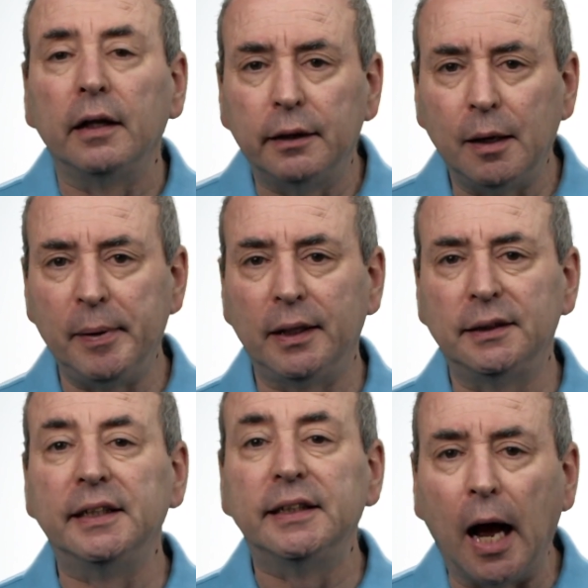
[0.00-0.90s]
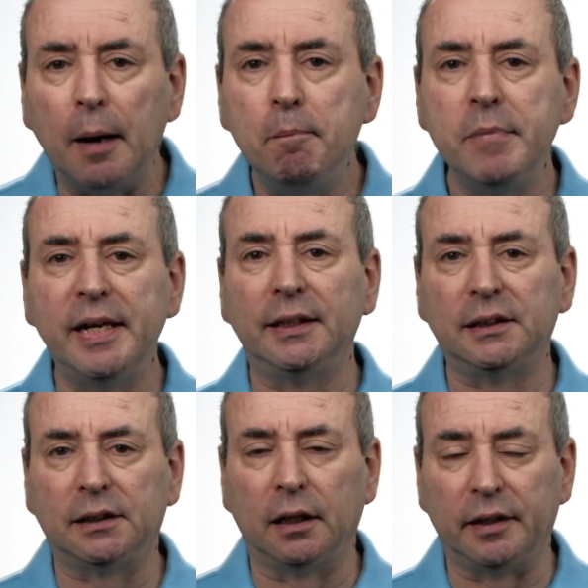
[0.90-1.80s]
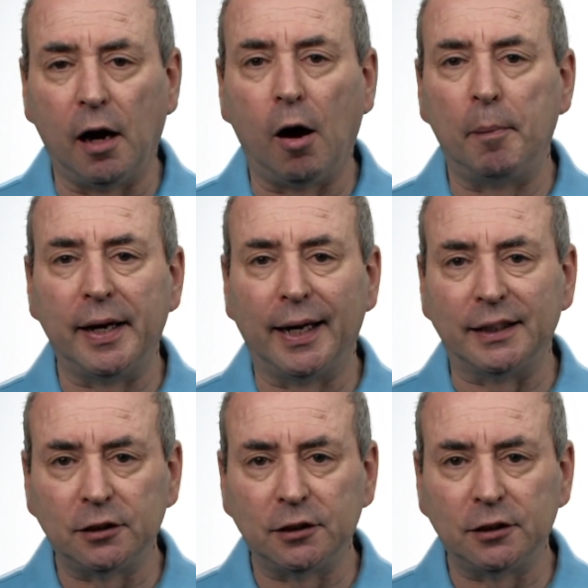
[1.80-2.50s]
the ability to administer the RPA